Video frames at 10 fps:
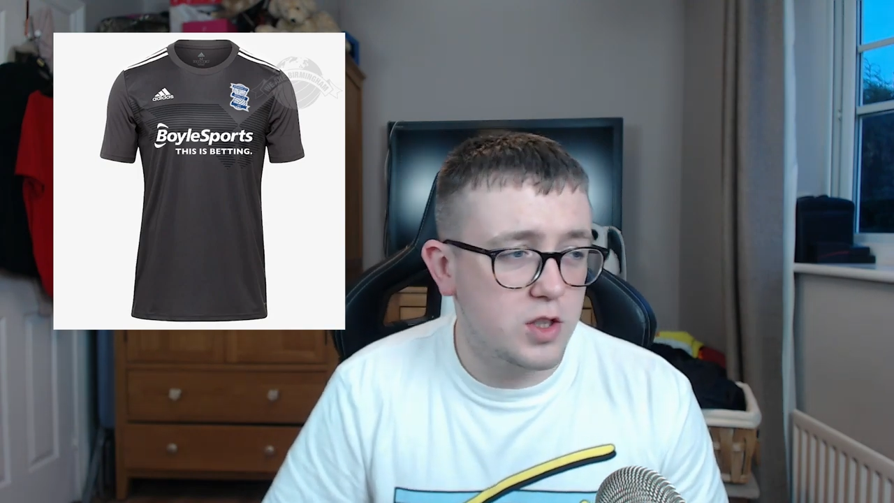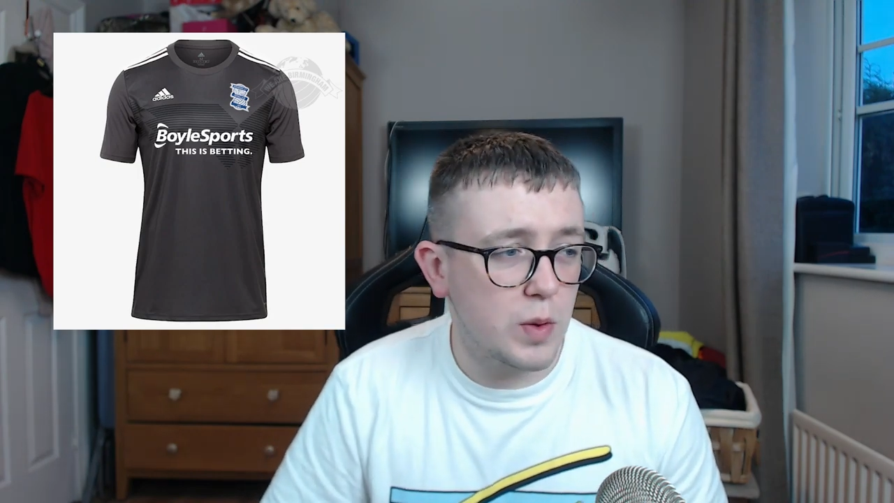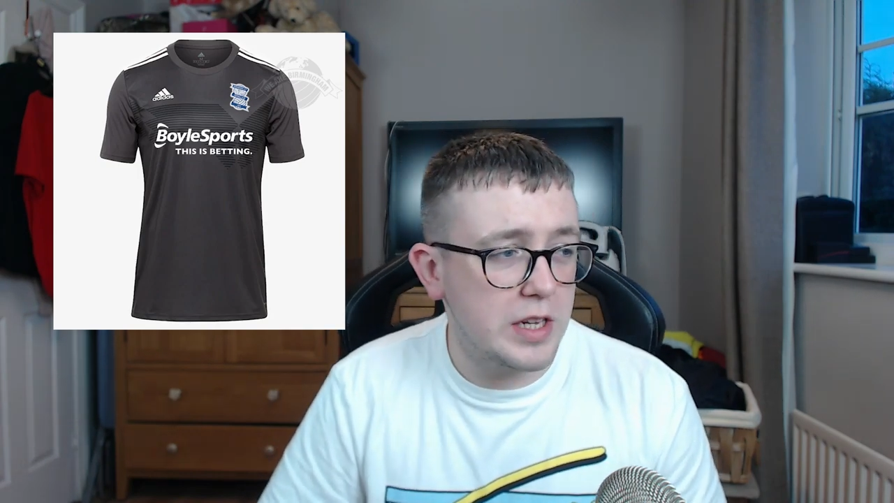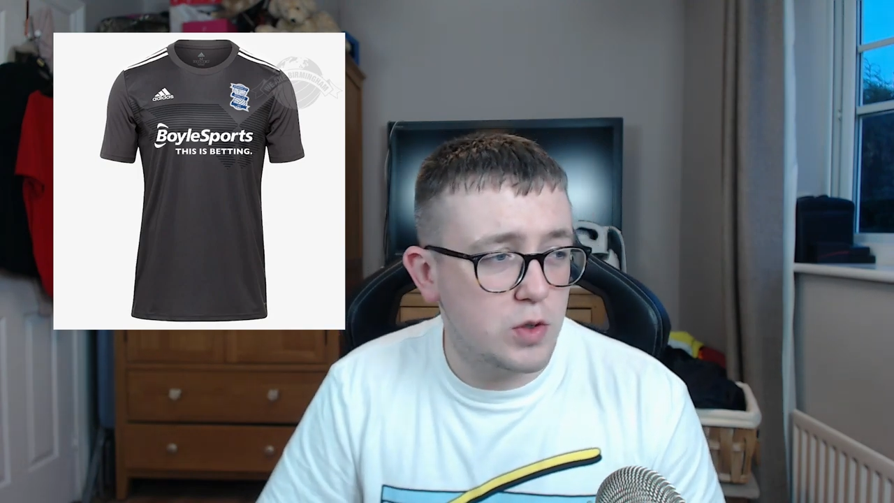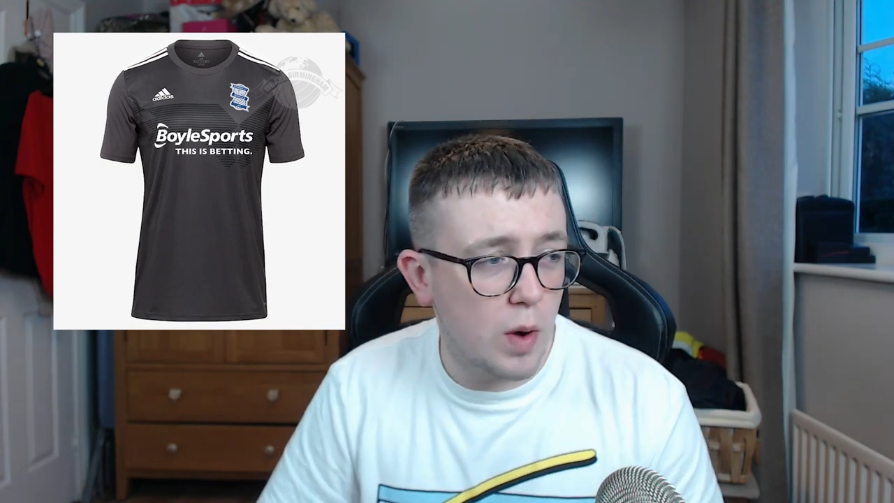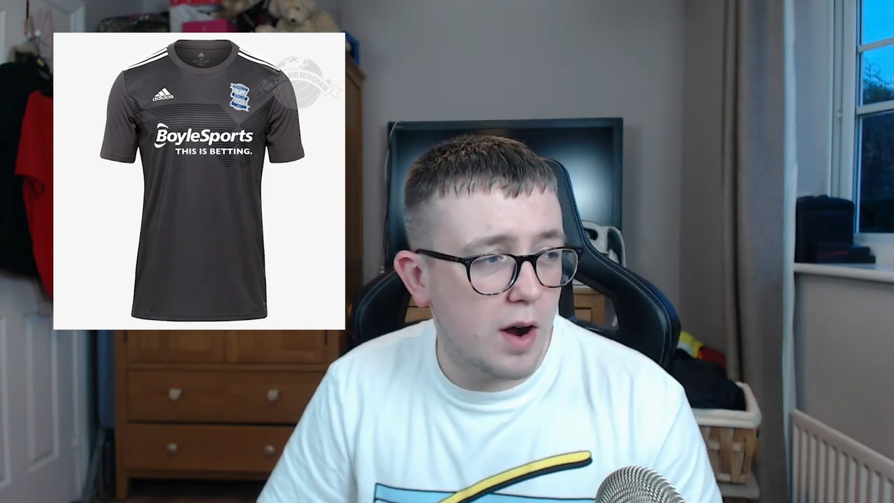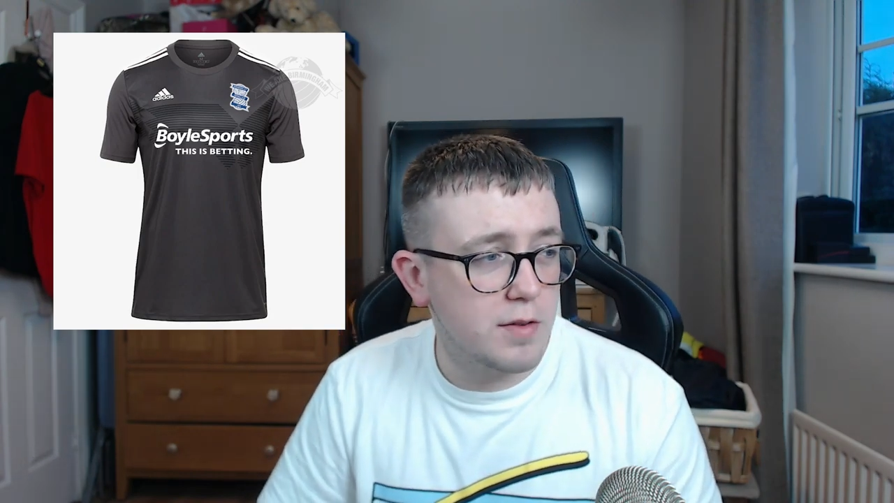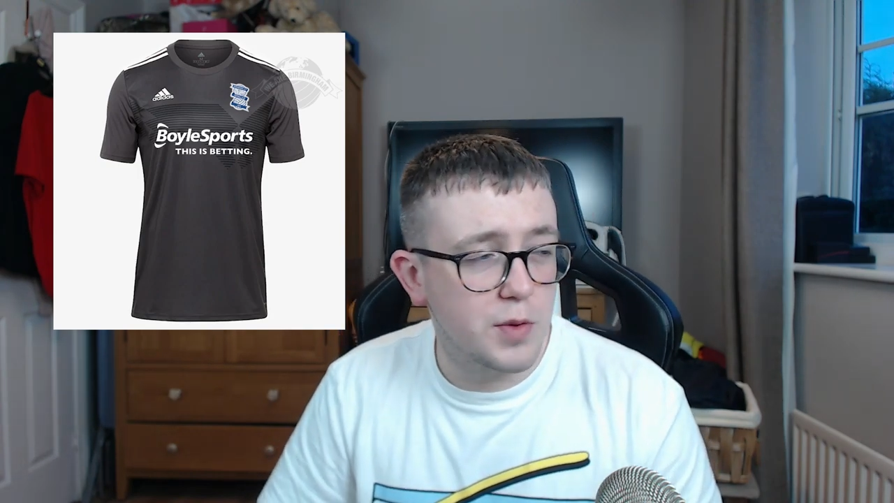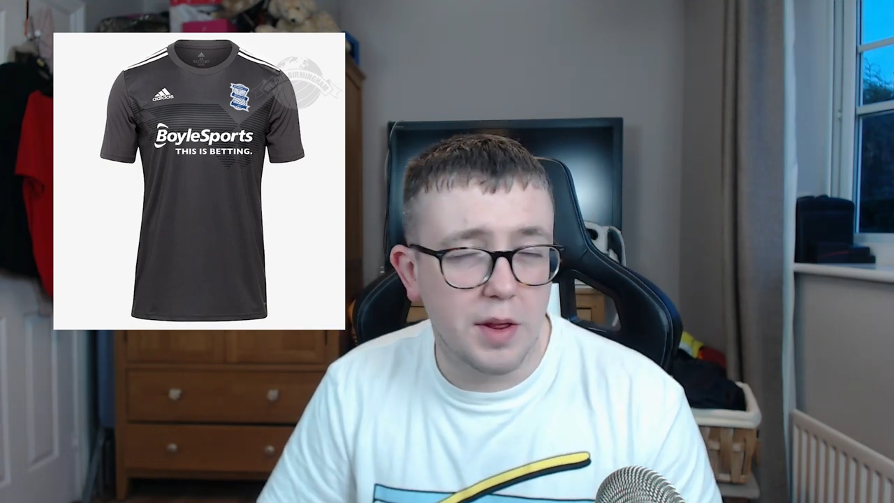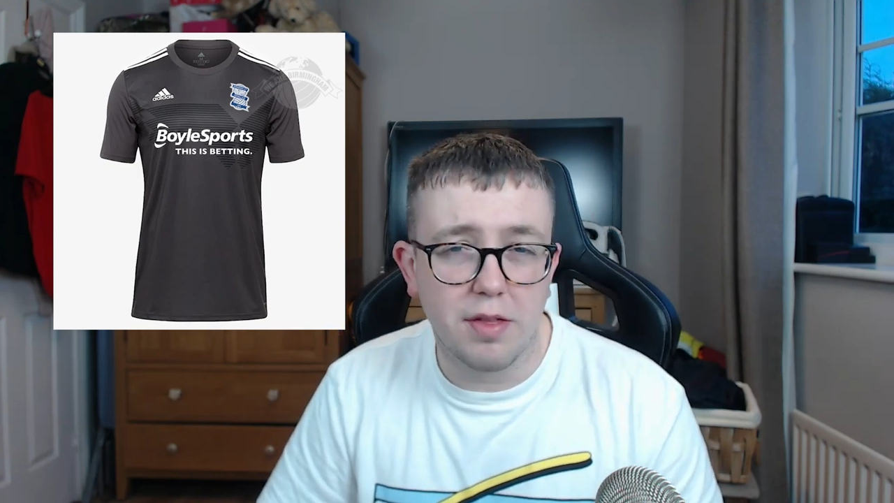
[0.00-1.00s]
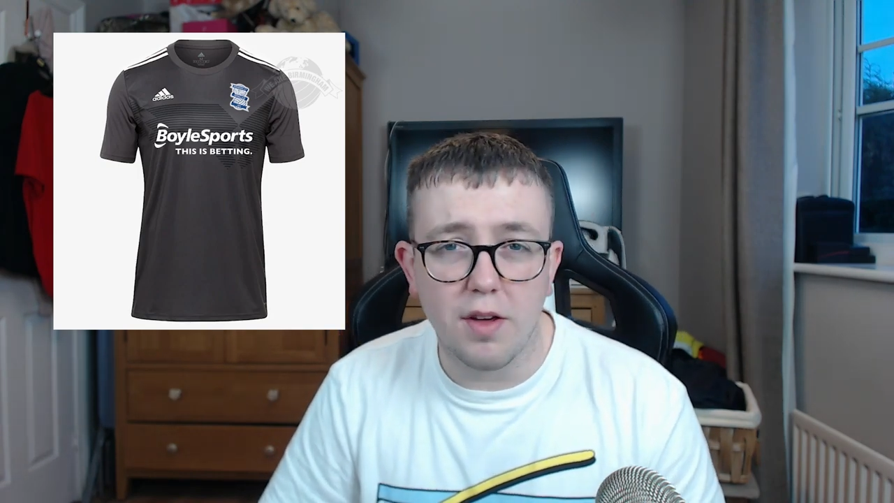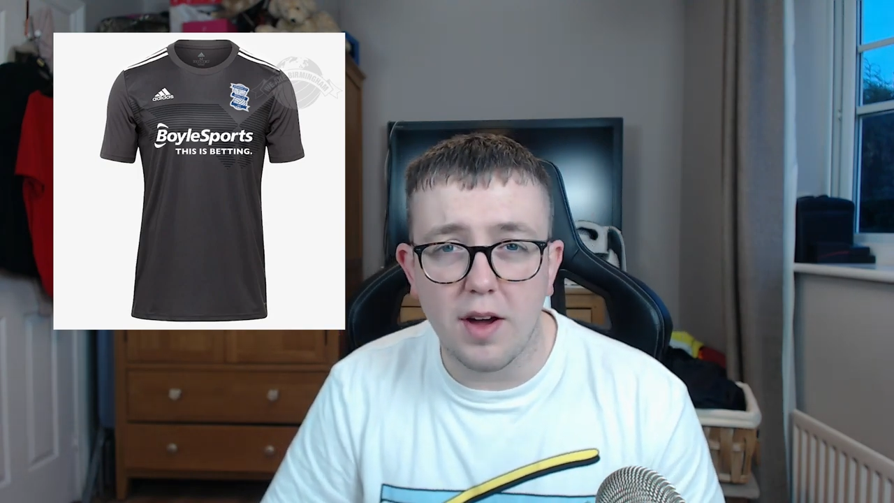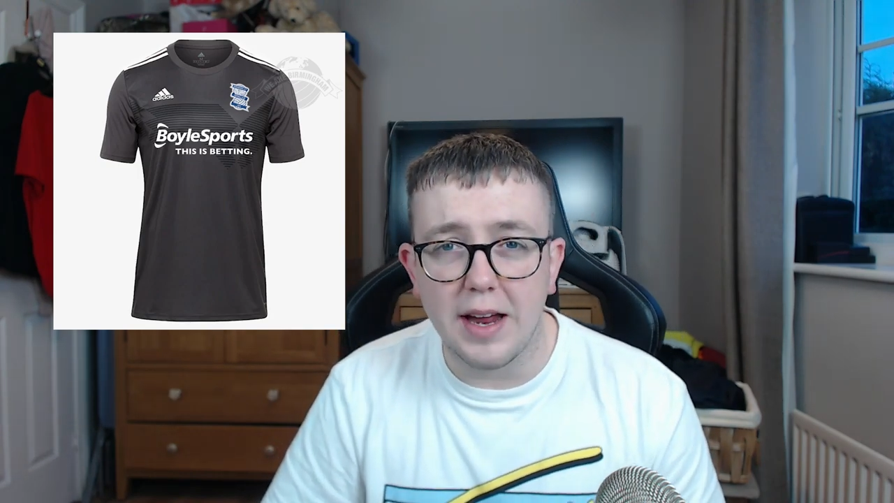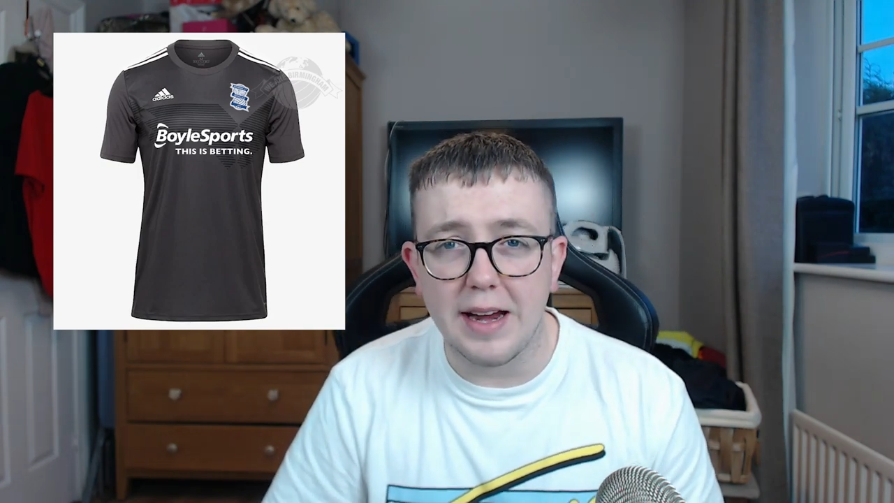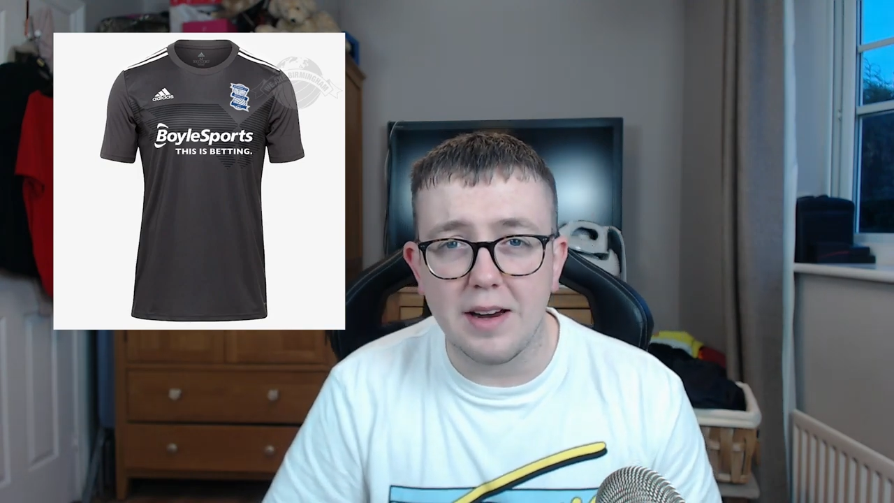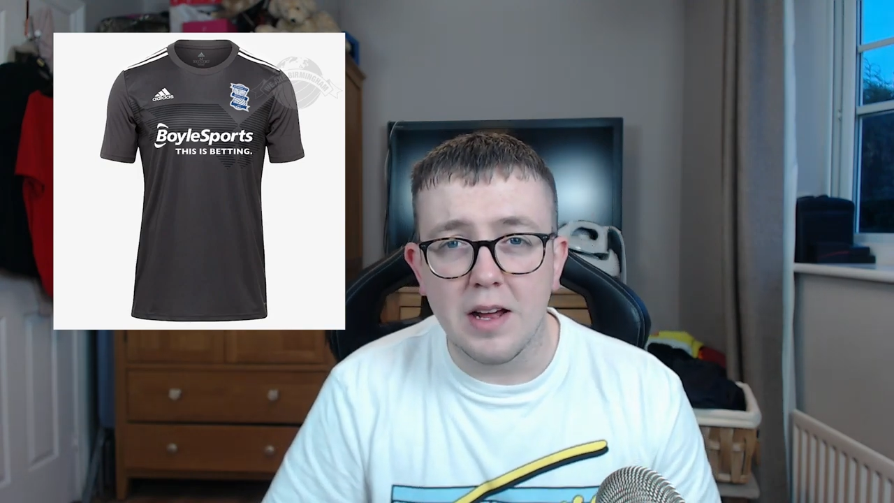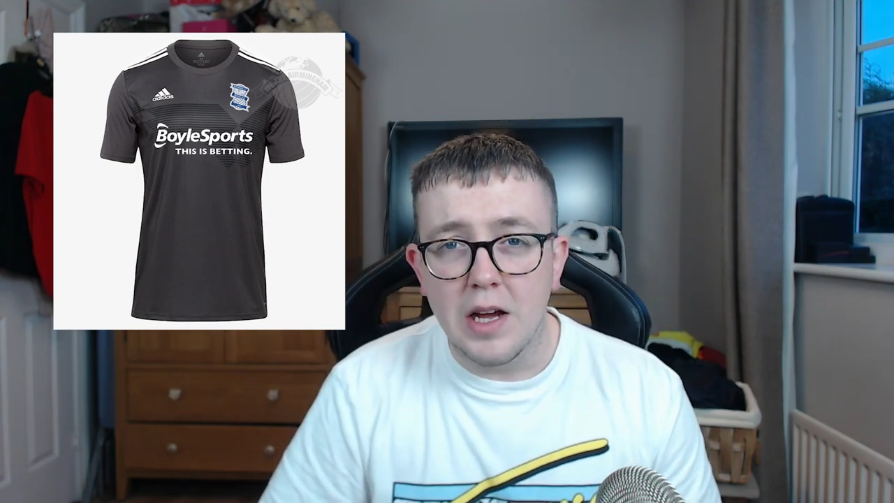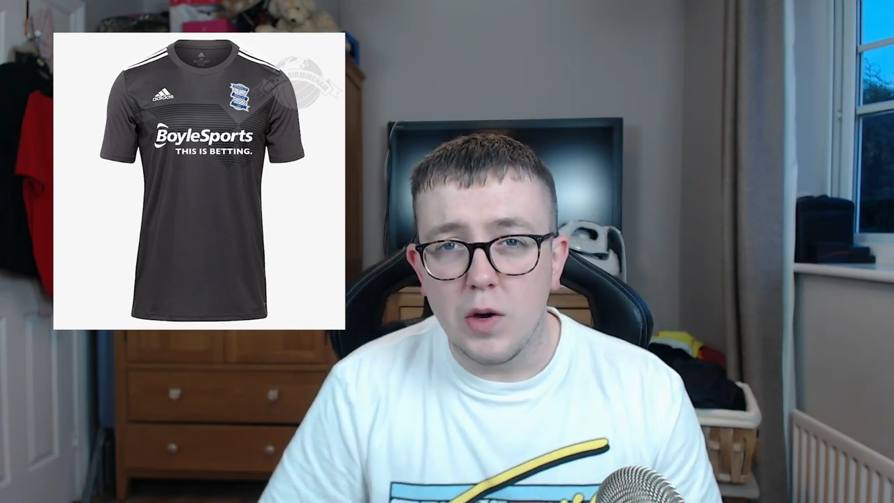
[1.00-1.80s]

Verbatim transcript: 2012, 2013.